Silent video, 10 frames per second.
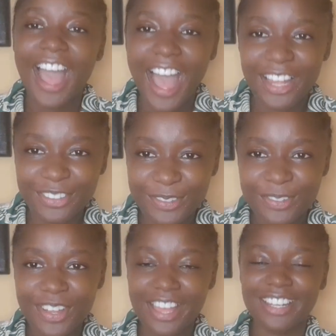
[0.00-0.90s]
Anu,
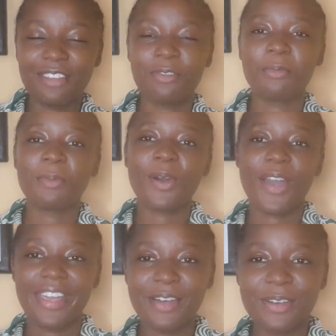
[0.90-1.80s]
and I film
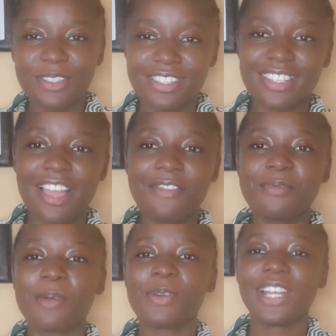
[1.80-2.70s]
about health, I
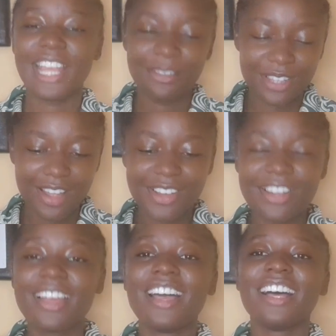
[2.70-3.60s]
film about
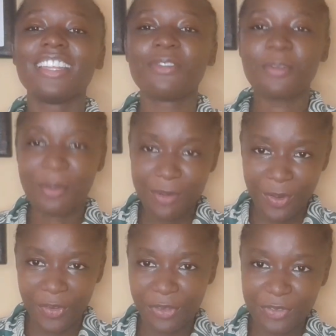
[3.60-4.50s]
lifestyle, and I film
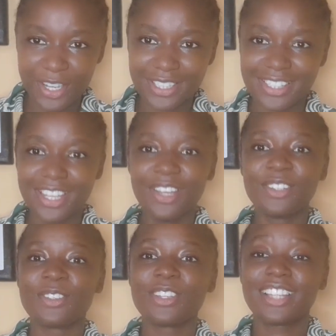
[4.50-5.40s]
about events.
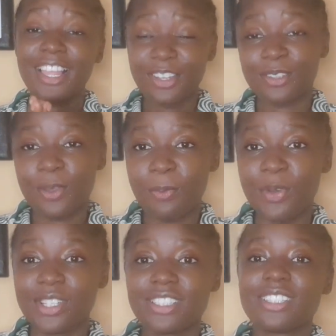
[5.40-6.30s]
So thank you so
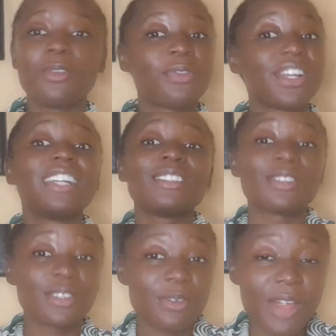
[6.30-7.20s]
much. Don't forget to
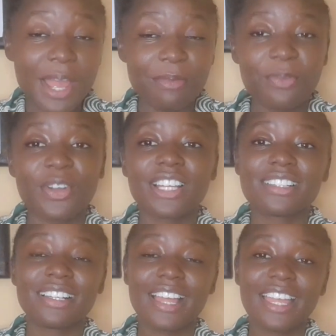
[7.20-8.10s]
subscribe, don't forget
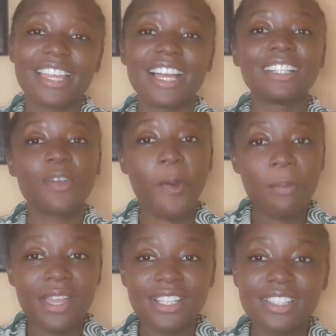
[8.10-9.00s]
to like and
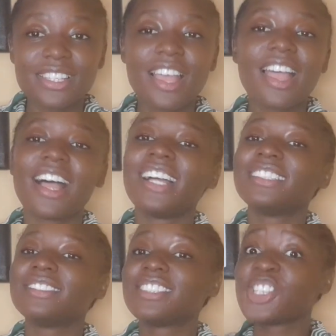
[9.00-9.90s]
comment
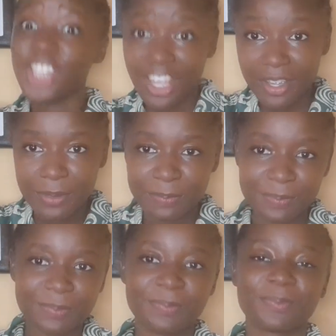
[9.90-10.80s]
and share.
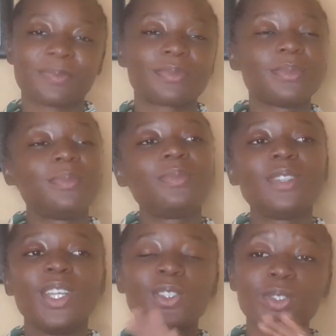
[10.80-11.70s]

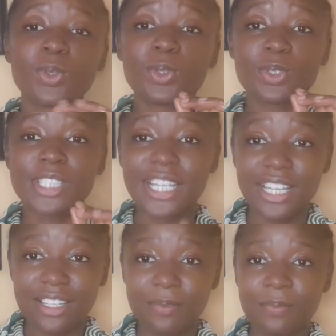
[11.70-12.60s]
So today